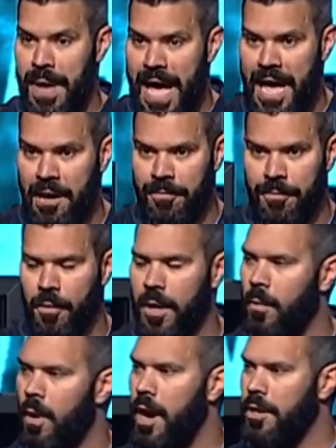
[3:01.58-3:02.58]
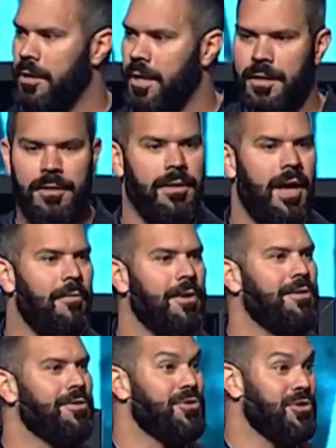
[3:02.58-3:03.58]
paying for it. Why are you going to do that
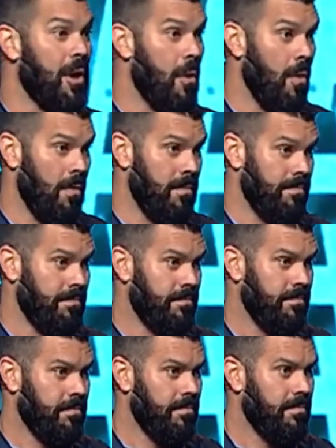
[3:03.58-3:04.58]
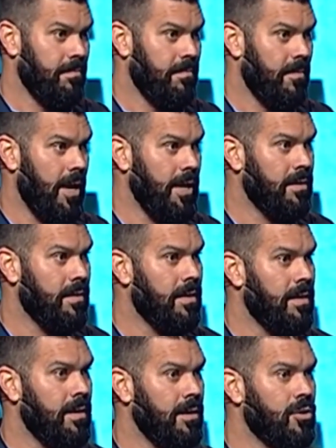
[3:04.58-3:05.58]
with your soul? Right?
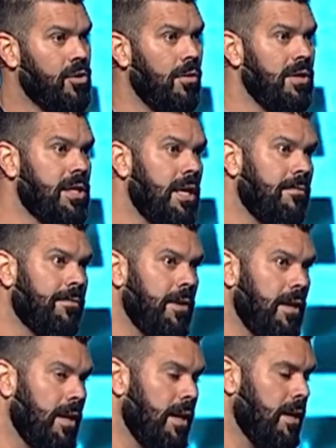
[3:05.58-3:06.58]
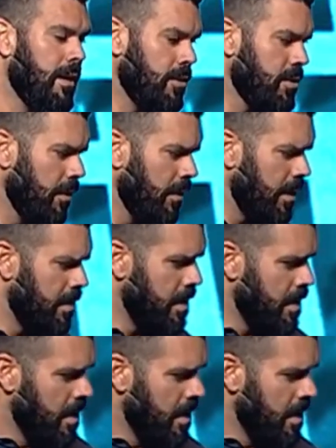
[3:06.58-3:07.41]
Your soul is infinitely, eternally